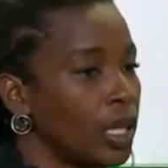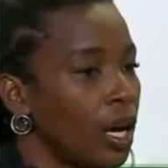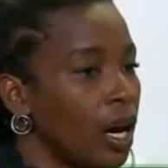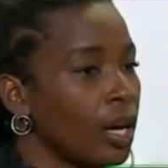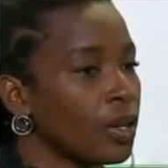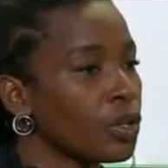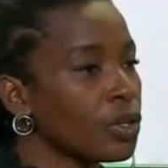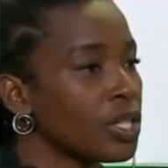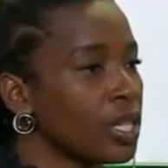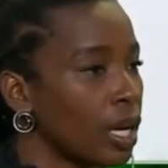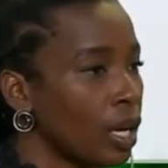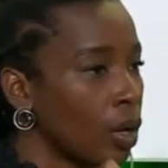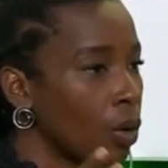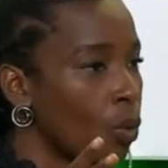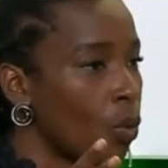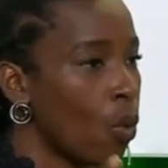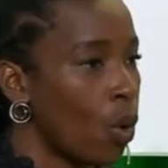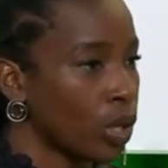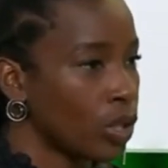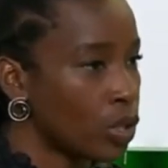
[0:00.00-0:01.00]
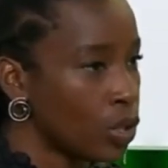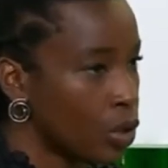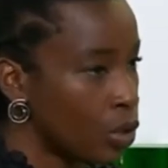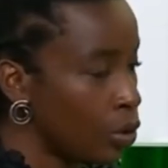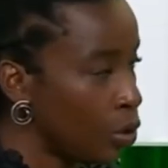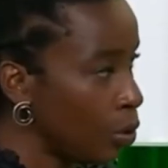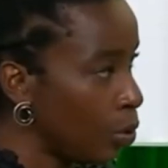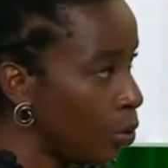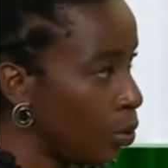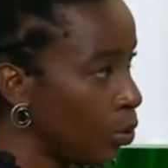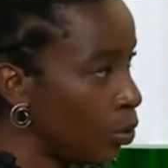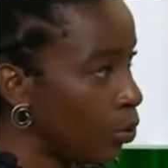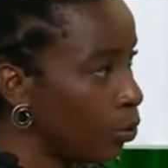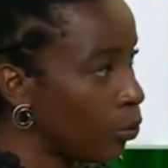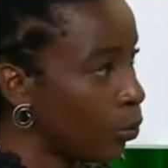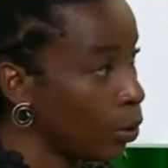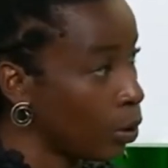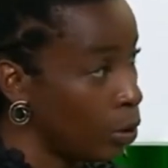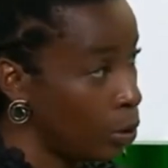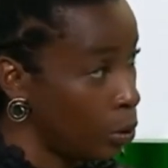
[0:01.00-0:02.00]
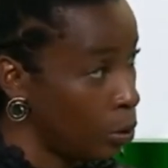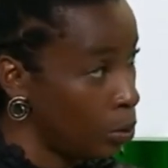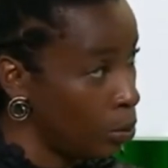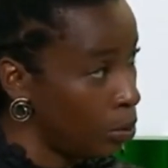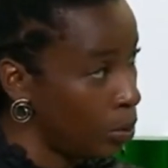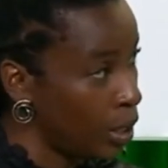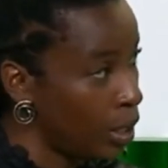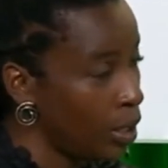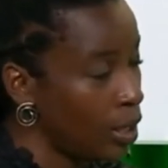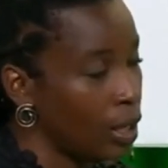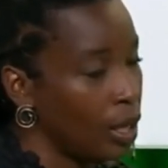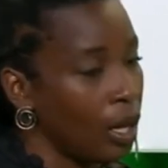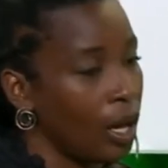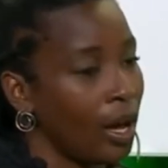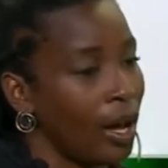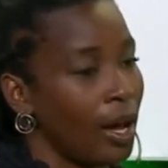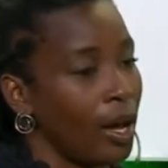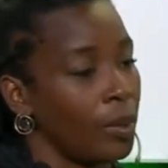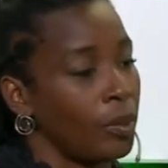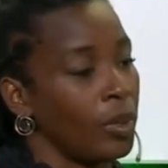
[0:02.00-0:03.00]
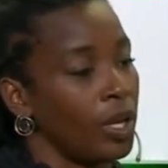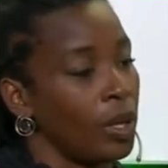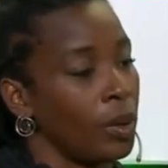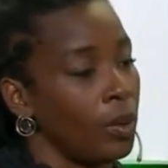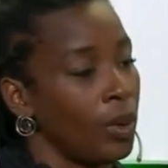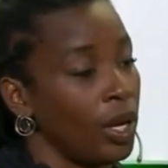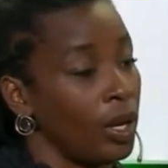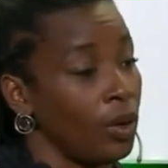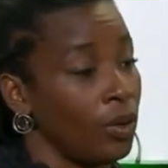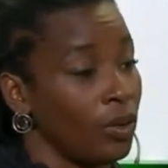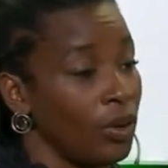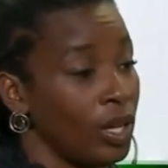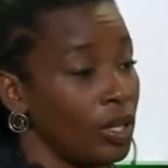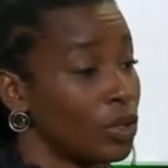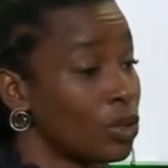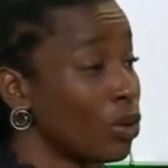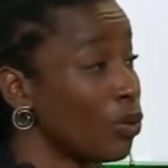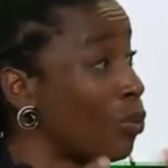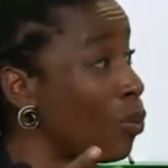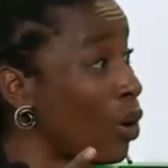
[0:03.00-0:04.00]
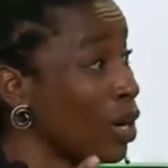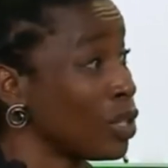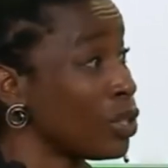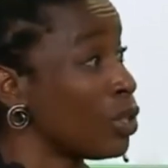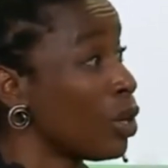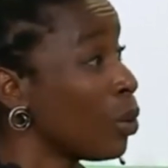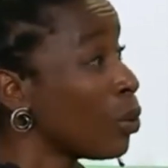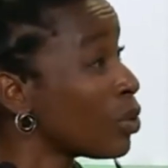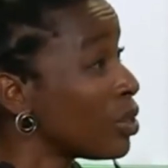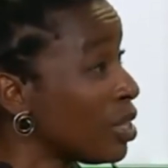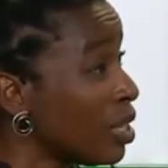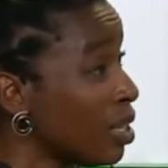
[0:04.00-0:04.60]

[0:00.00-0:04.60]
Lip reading: Understanding what to do for whom, in sort of what dose